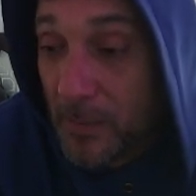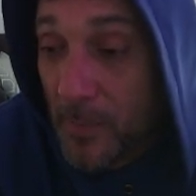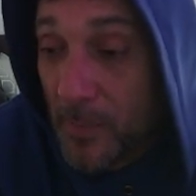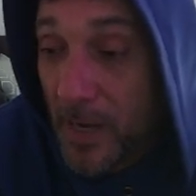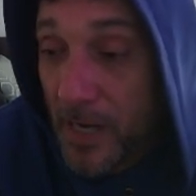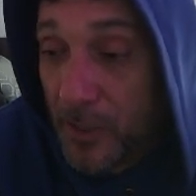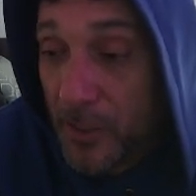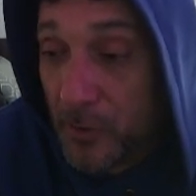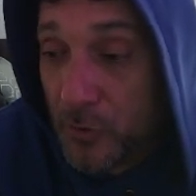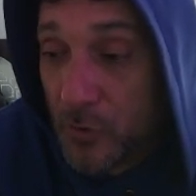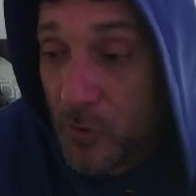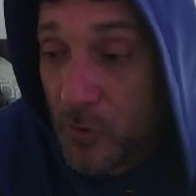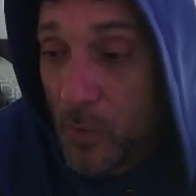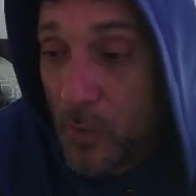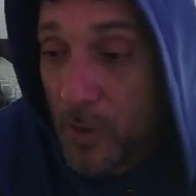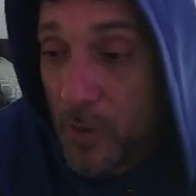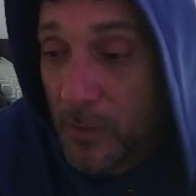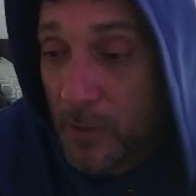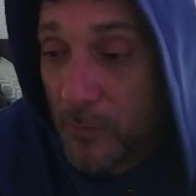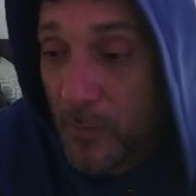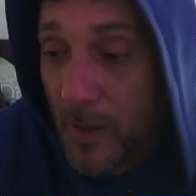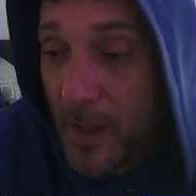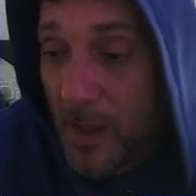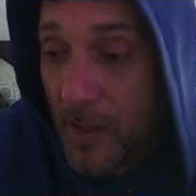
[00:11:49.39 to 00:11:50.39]
minus
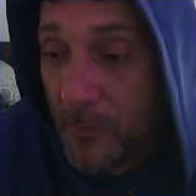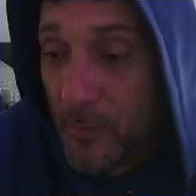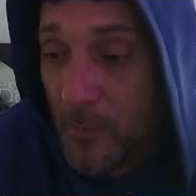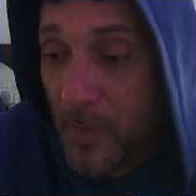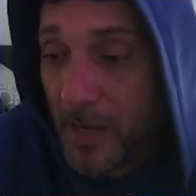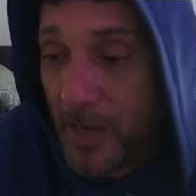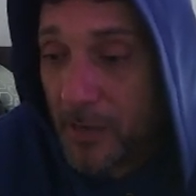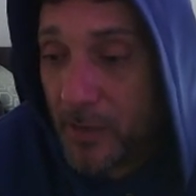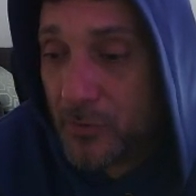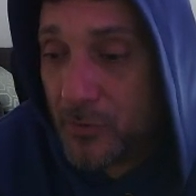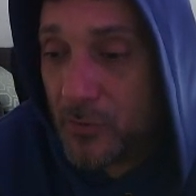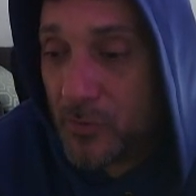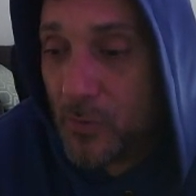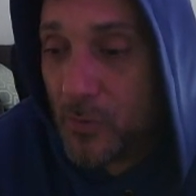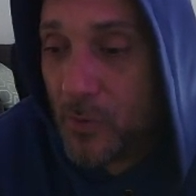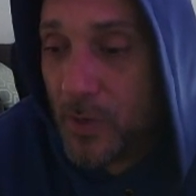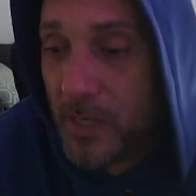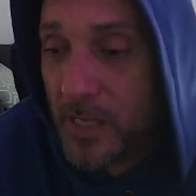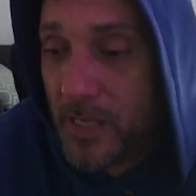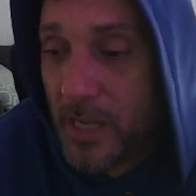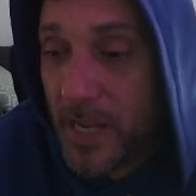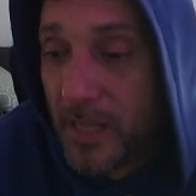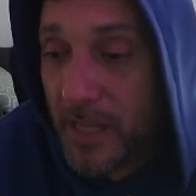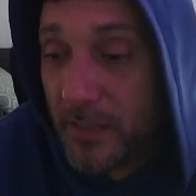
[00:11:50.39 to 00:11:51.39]
25, minus
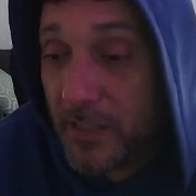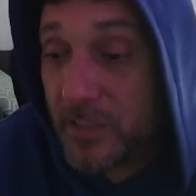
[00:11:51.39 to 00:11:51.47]
28.